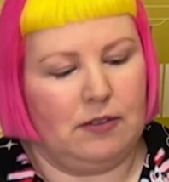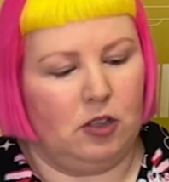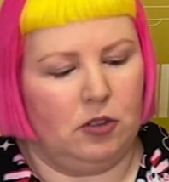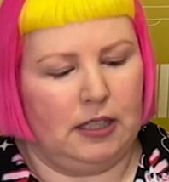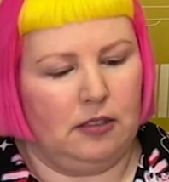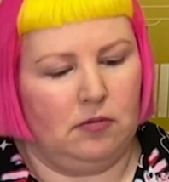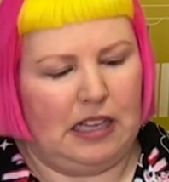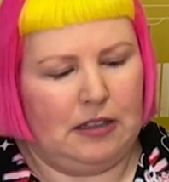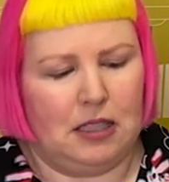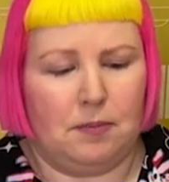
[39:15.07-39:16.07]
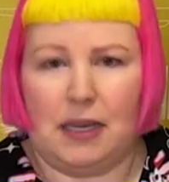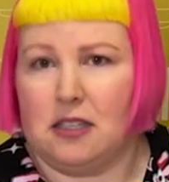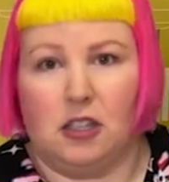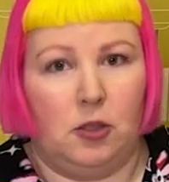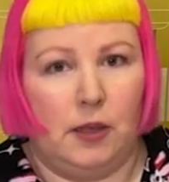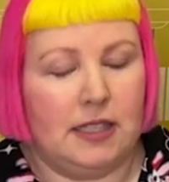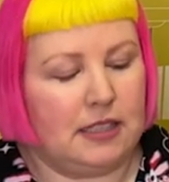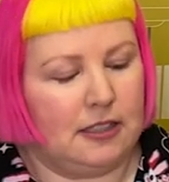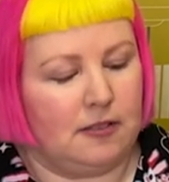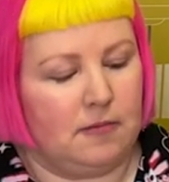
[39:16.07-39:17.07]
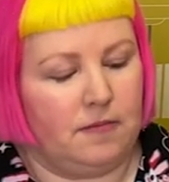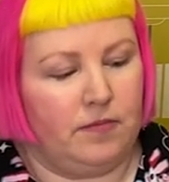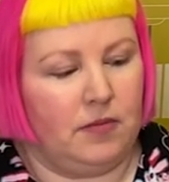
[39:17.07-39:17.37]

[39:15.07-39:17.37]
even though they're, I think they're based in the US and